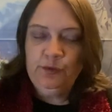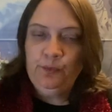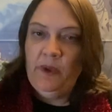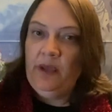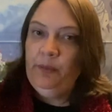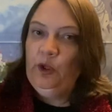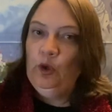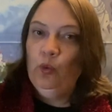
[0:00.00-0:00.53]

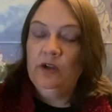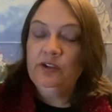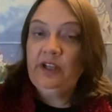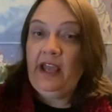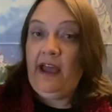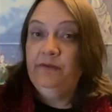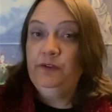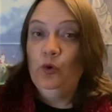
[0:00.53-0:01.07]
Maybe you want to
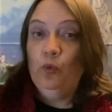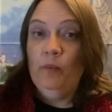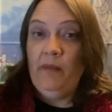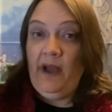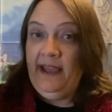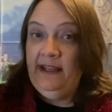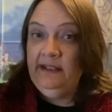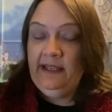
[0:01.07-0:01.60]
have your
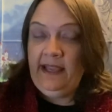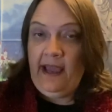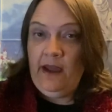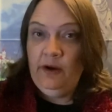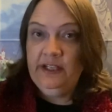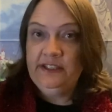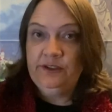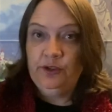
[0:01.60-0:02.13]
main
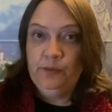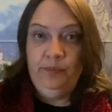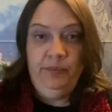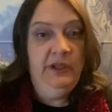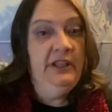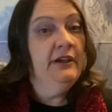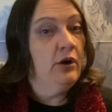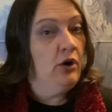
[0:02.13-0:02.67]
character
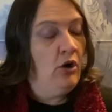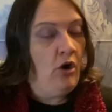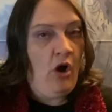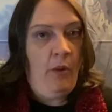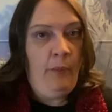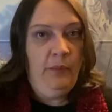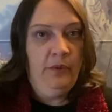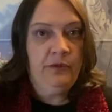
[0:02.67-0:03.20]
be a
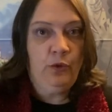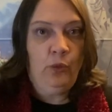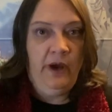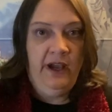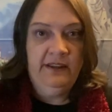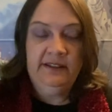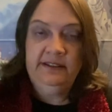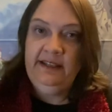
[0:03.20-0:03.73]
cop, the
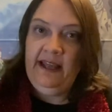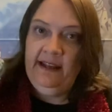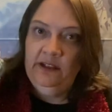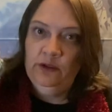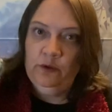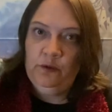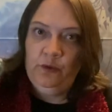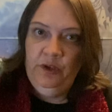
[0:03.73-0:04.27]
way that
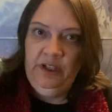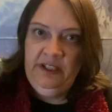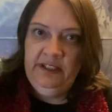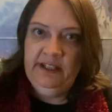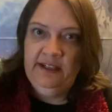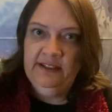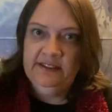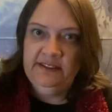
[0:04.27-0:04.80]
Daniel Greene
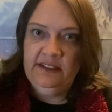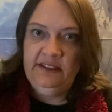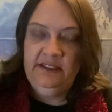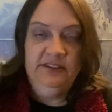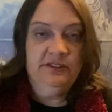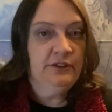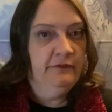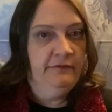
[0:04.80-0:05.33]
does in
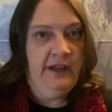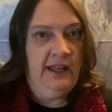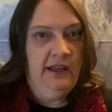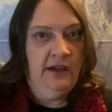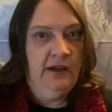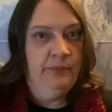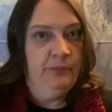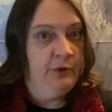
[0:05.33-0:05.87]
his
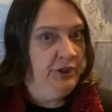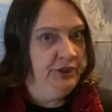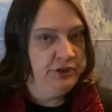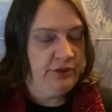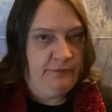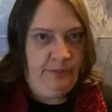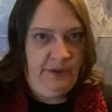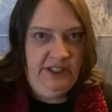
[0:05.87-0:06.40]
novella Breach
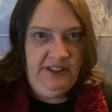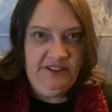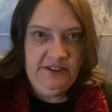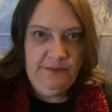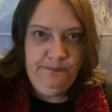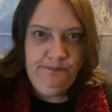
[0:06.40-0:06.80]
of Peace